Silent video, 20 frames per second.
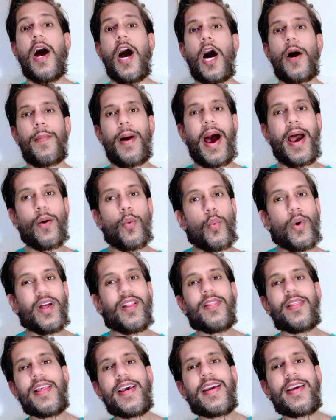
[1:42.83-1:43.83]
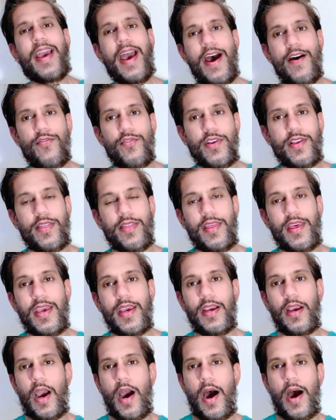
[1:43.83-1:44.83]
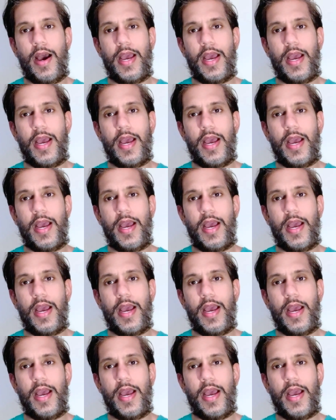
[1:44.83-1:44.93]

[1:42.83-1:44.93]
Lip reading: I will link everything